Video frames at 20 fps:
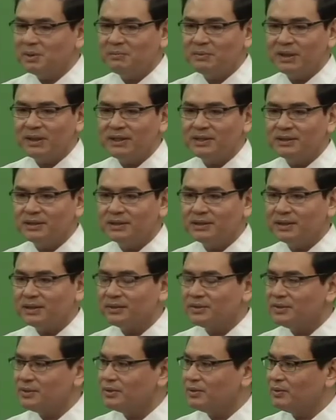Malaysian
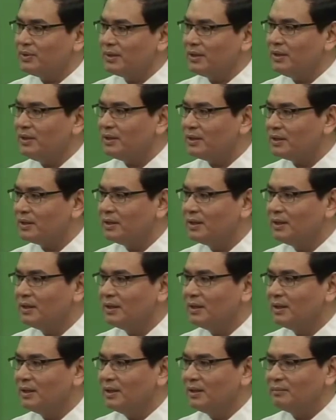terrorists who are here.
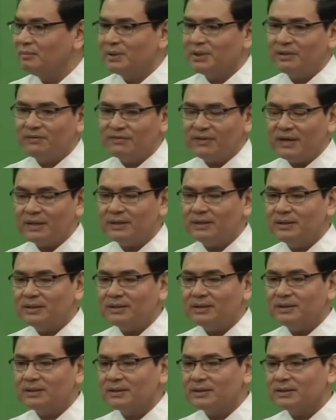Mm-hmm. But the fact
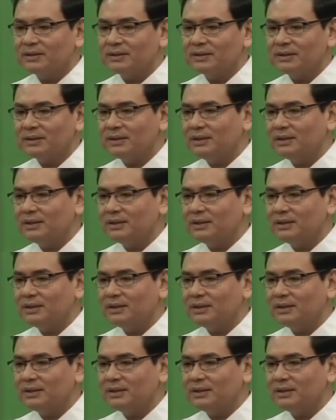is,